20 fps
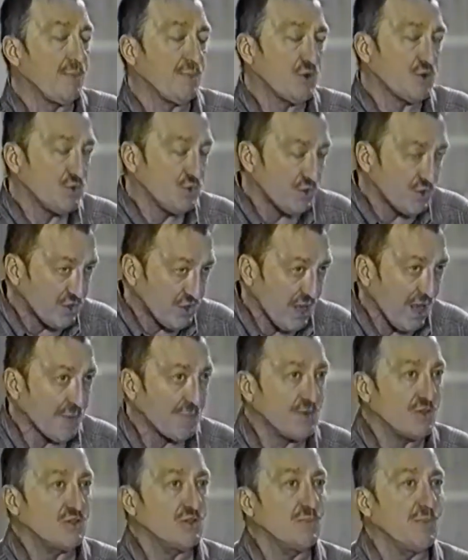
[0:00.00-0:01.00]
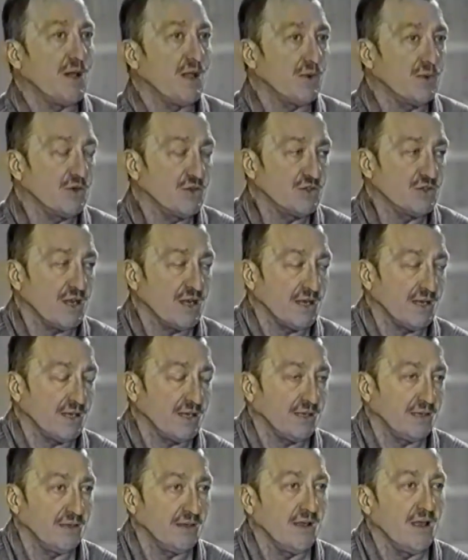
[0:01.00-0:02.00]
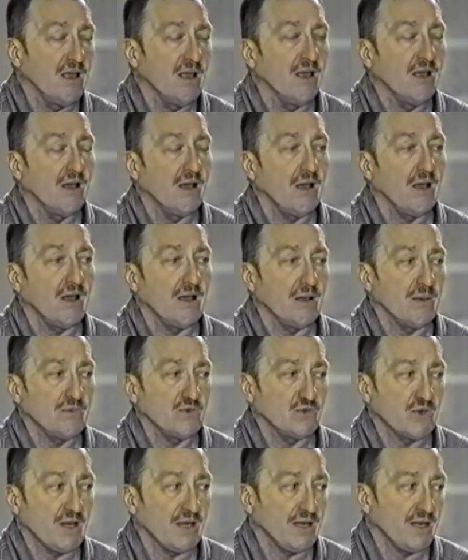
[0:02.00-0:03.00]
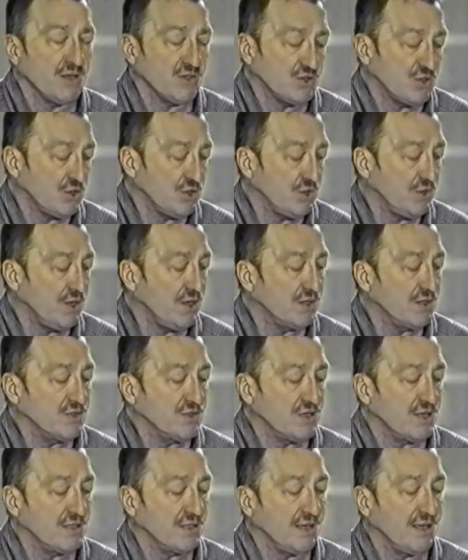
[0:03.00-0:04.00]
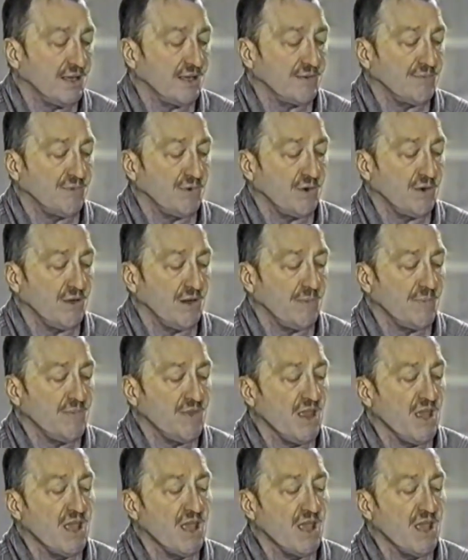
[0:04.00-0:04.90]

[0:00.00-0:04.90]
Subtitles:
person who established the Bioenergetic Training Institute here in Southern California.